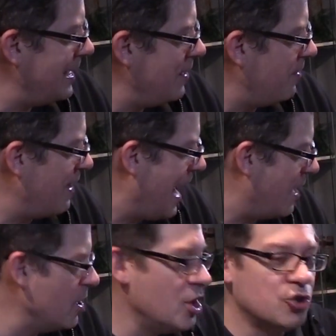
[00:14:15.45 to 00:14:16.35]
in
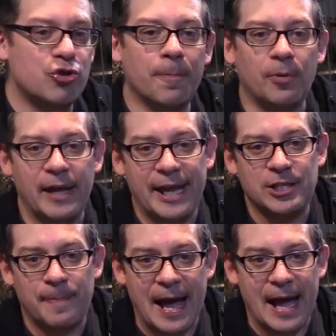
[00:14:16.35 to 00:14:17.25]
that Triple
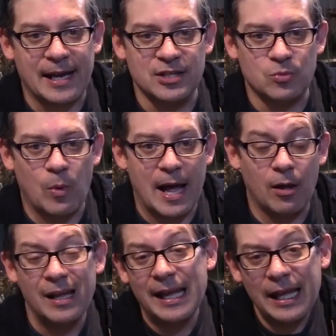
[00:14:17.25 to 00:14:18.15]
H pack as well,